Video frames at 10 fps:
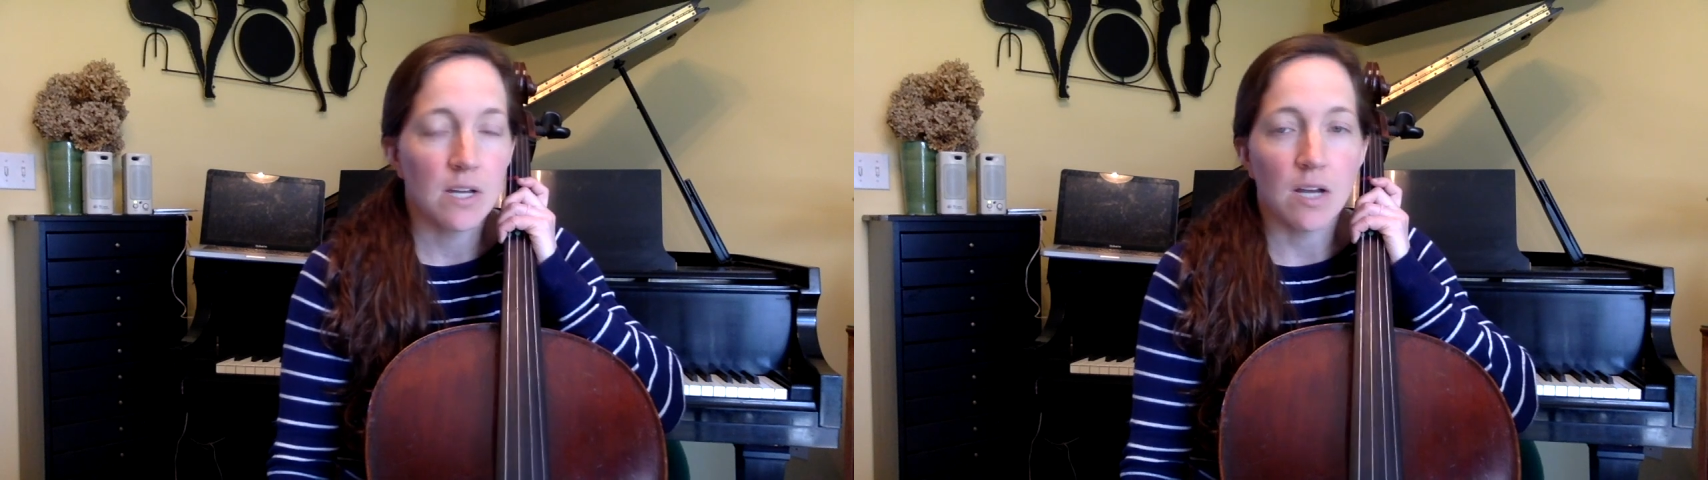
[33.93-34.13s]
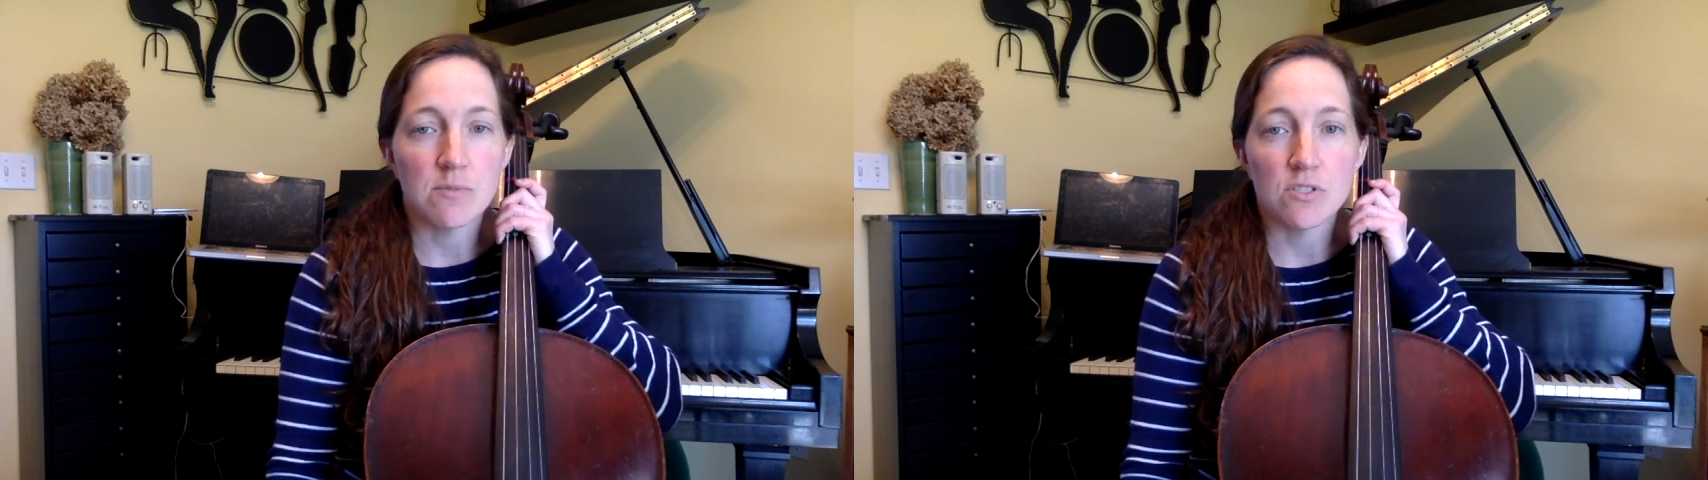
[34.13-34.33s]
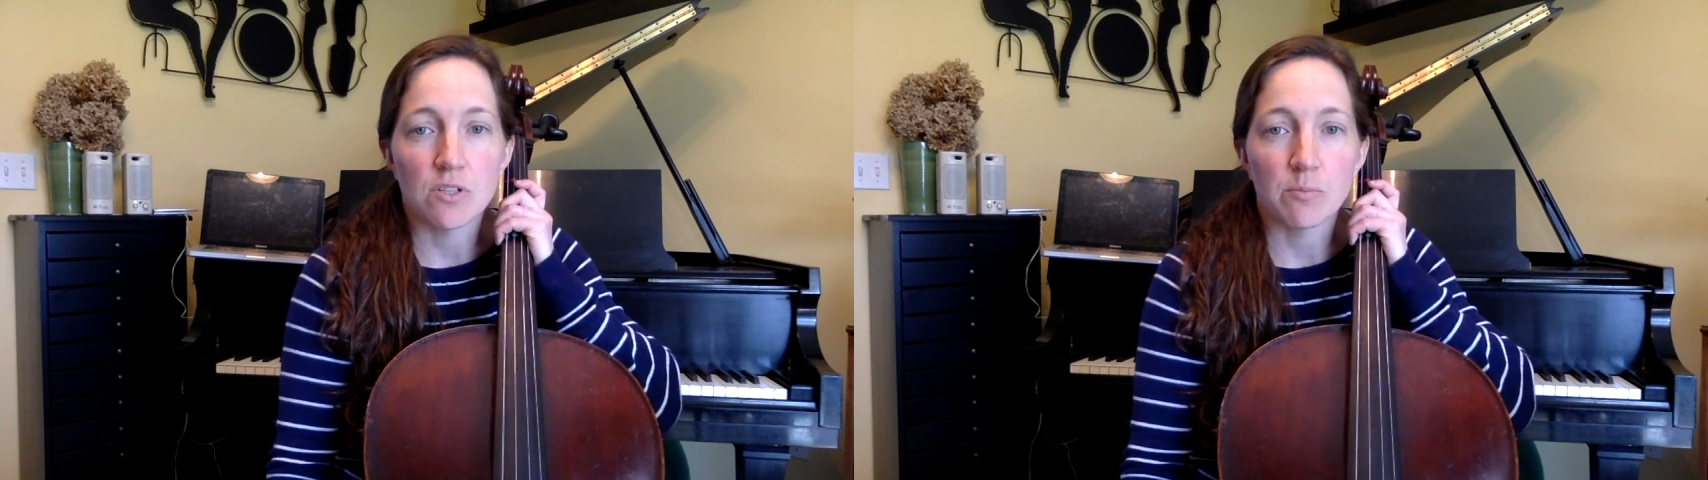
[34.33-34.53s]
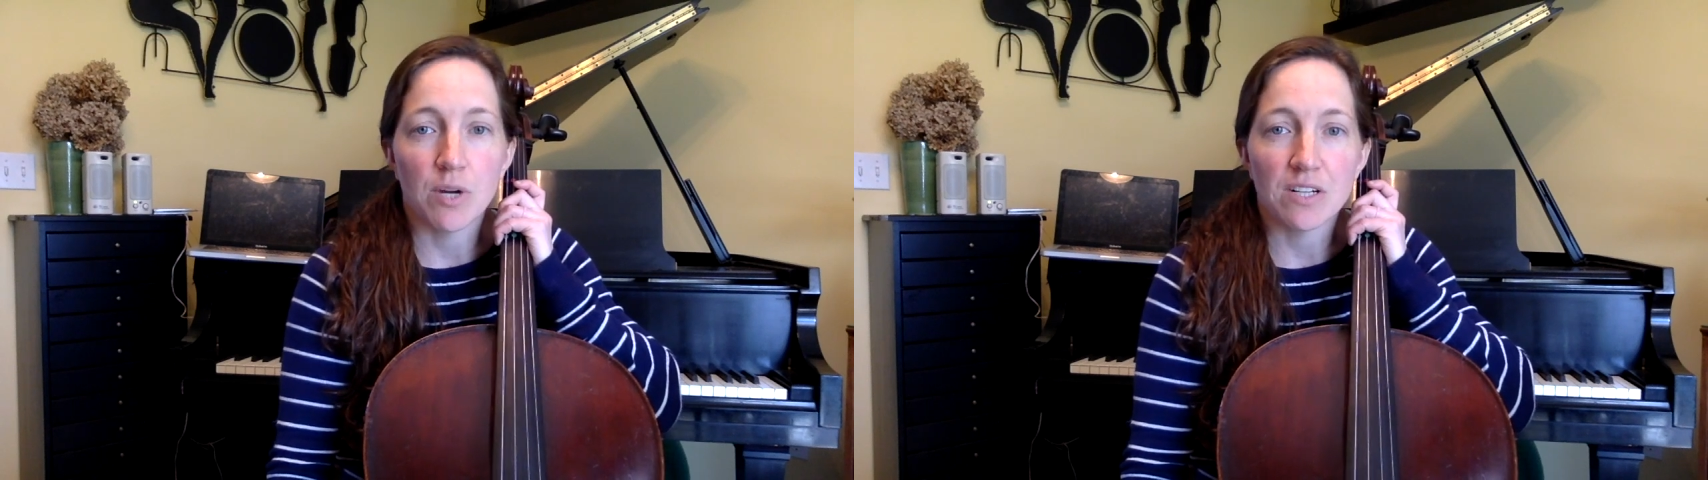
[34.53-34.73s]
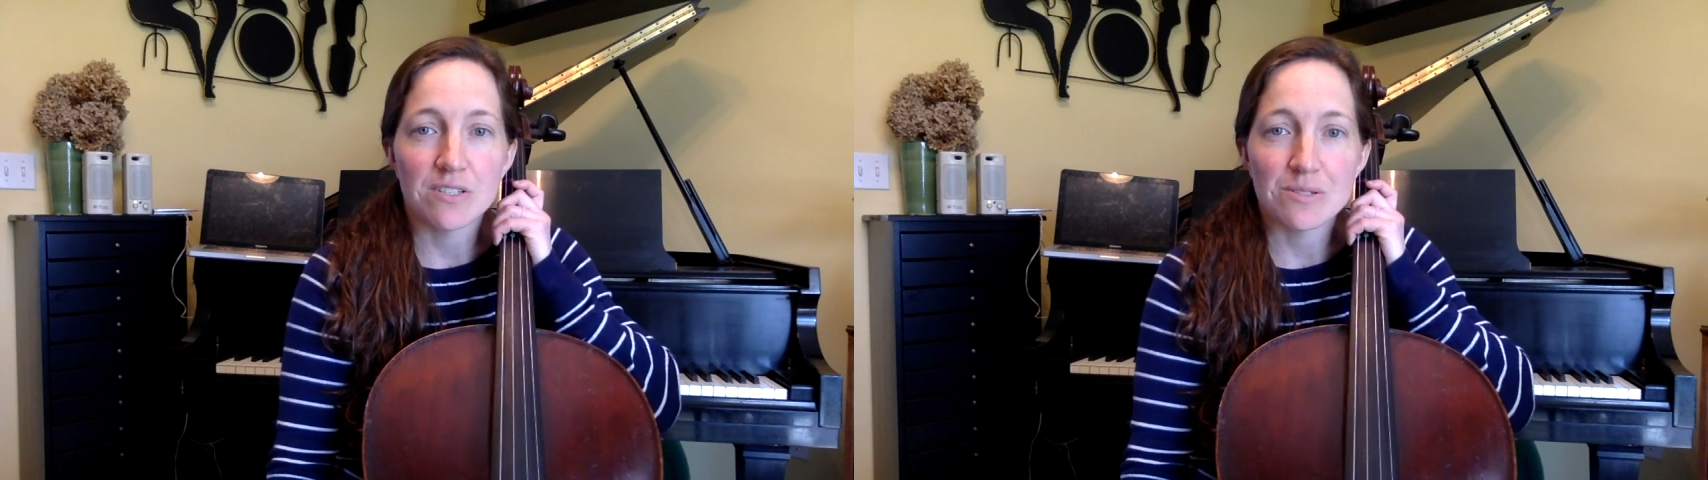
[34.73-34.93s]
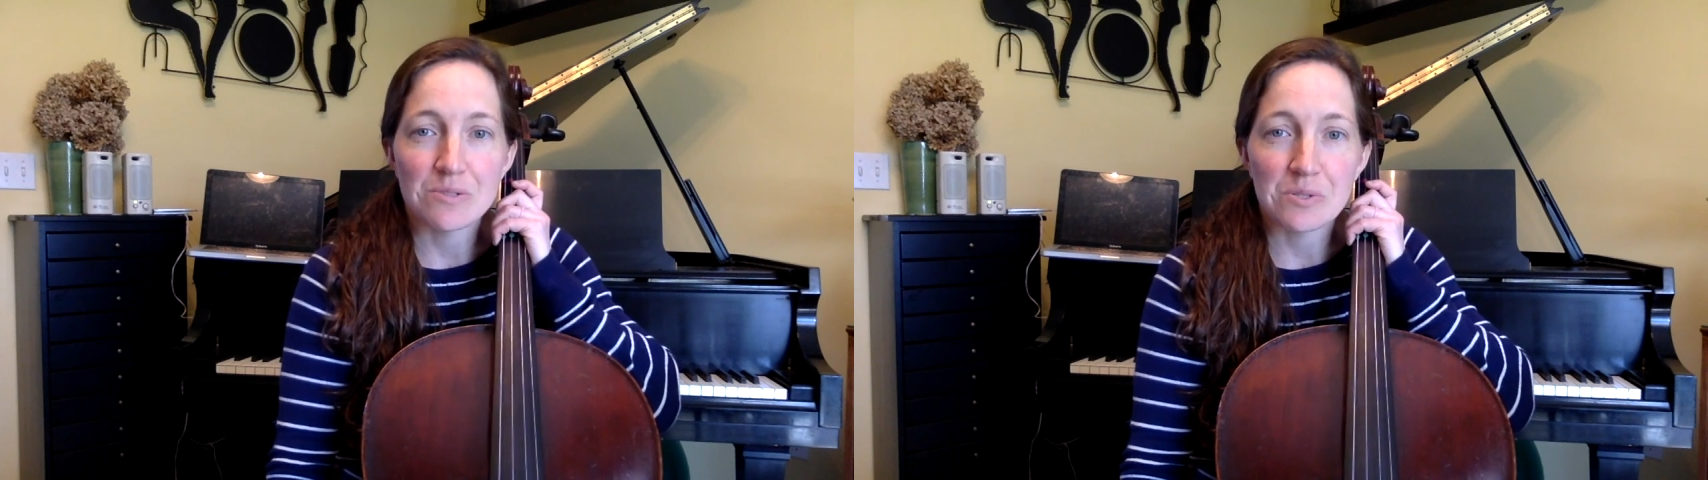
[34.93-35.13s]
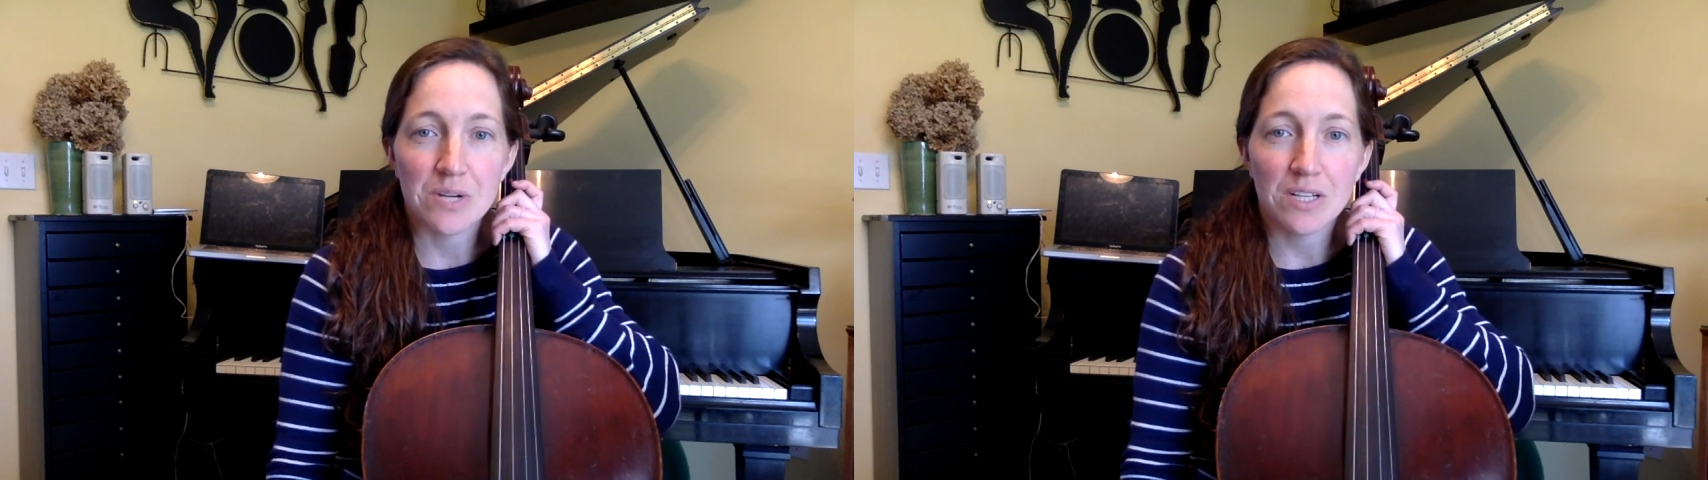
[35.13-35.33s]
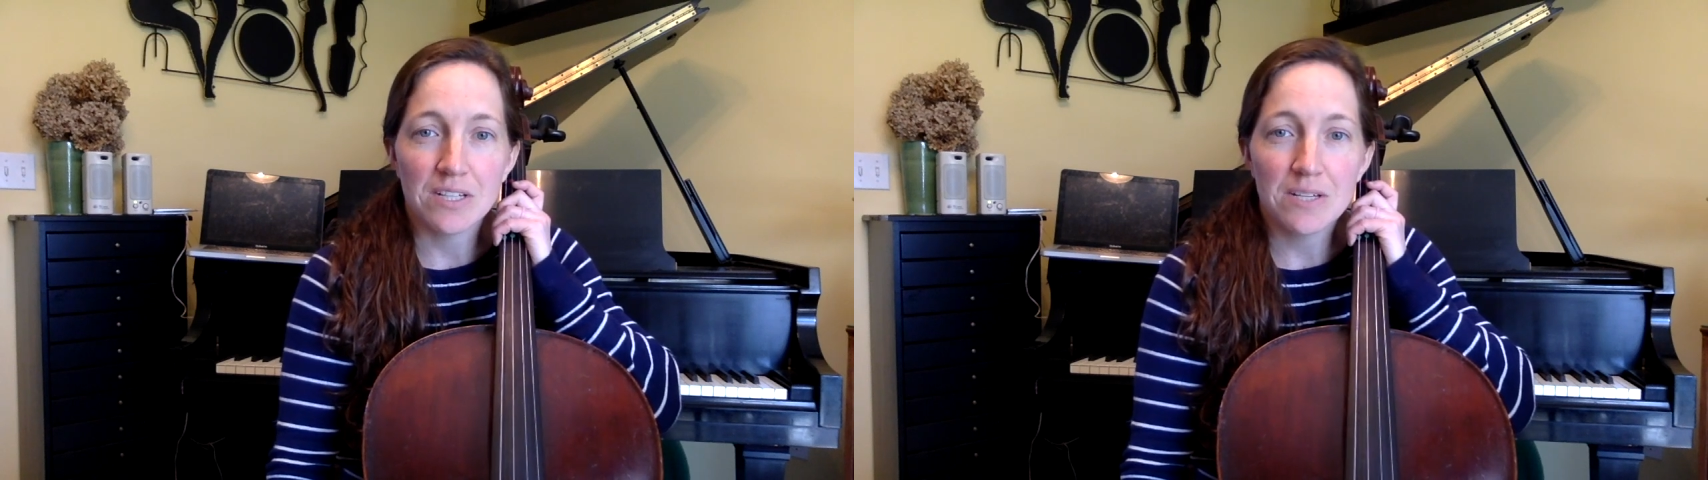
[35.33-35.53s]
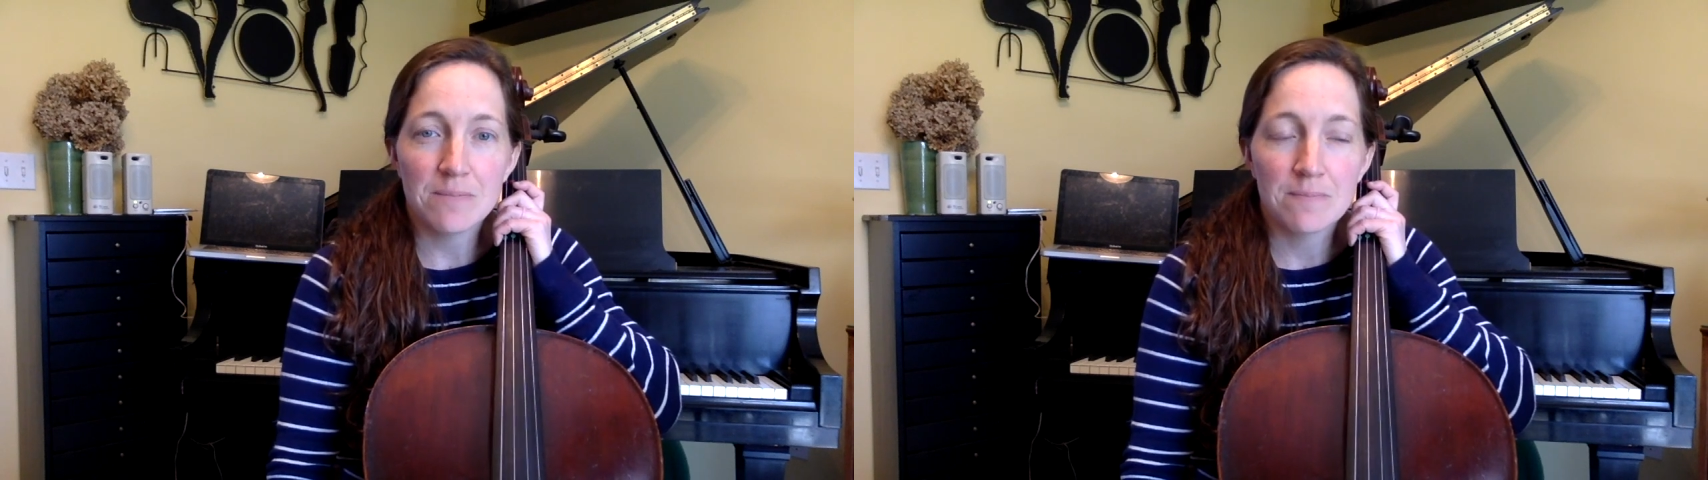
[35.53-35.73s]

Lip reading: so you can practice those correctly.